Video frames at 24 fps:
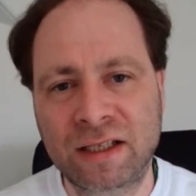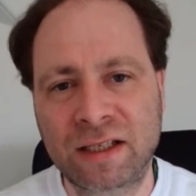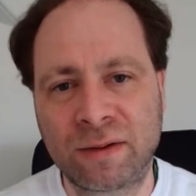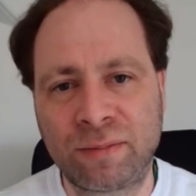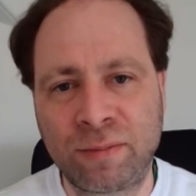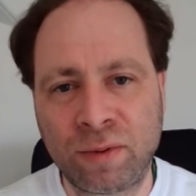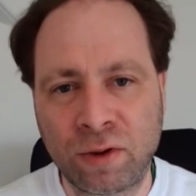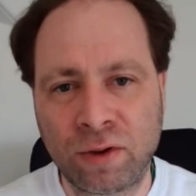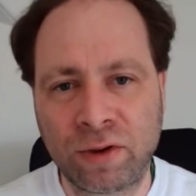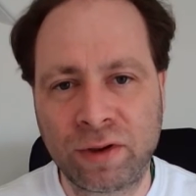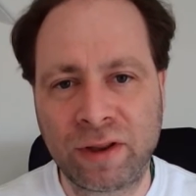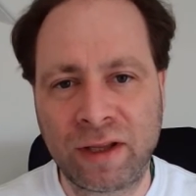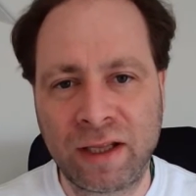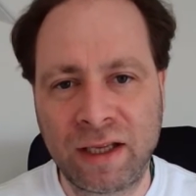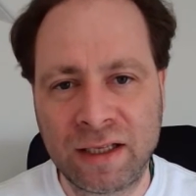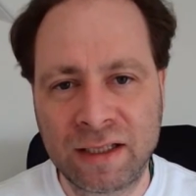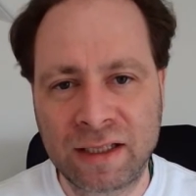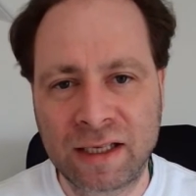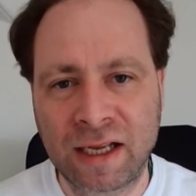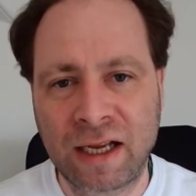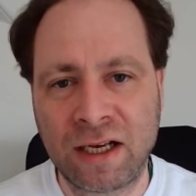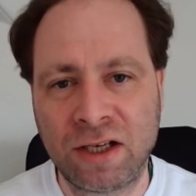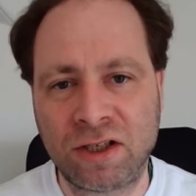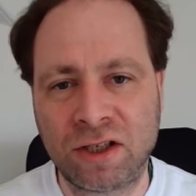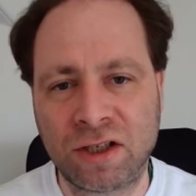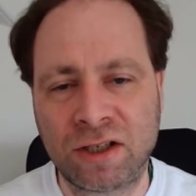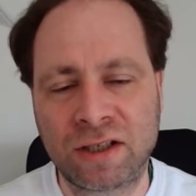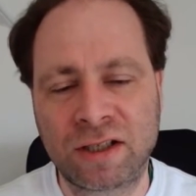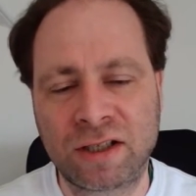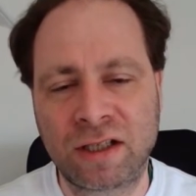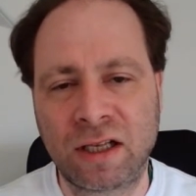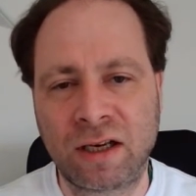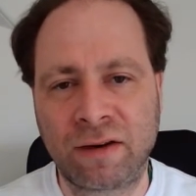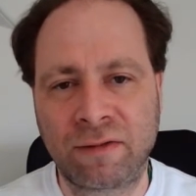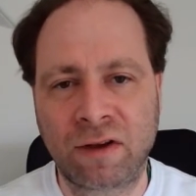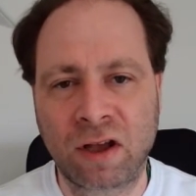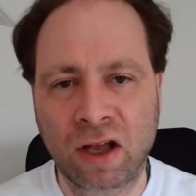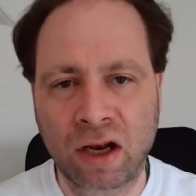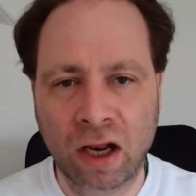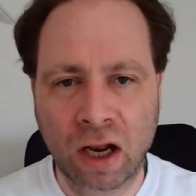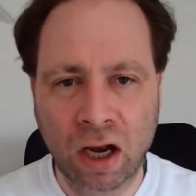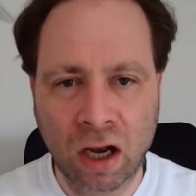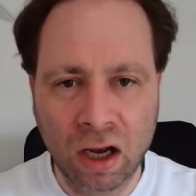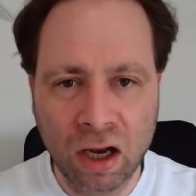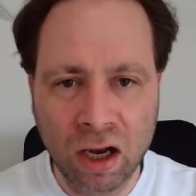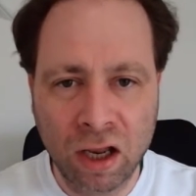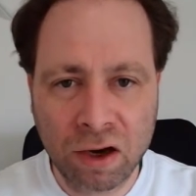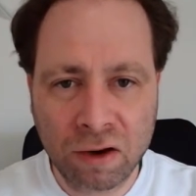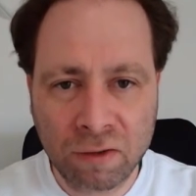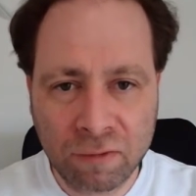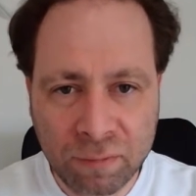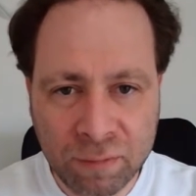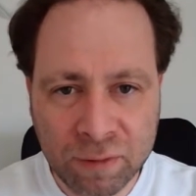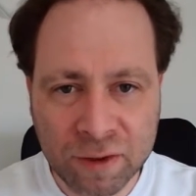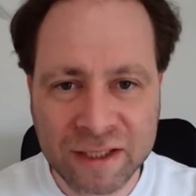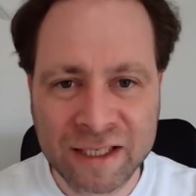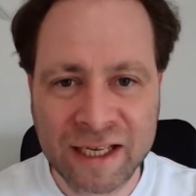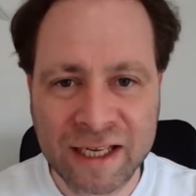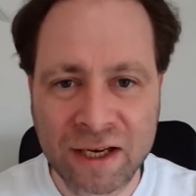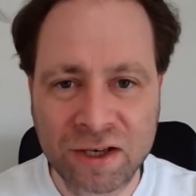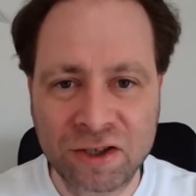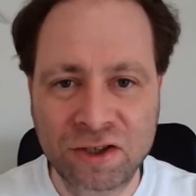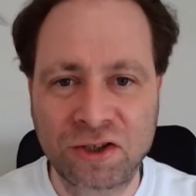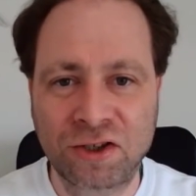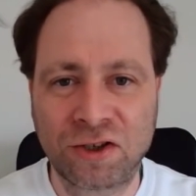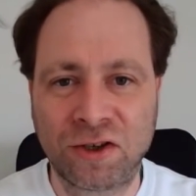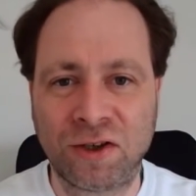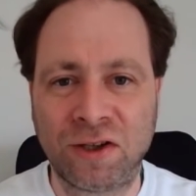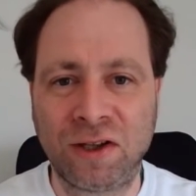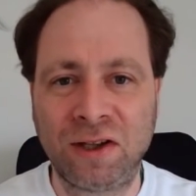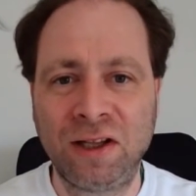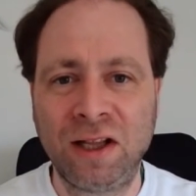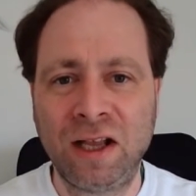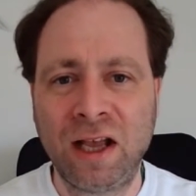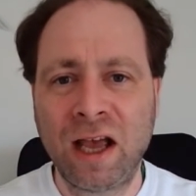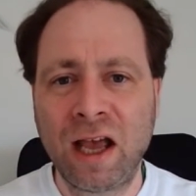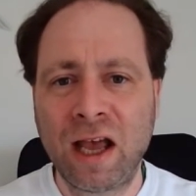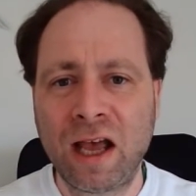support these agents that have got a lot of potential,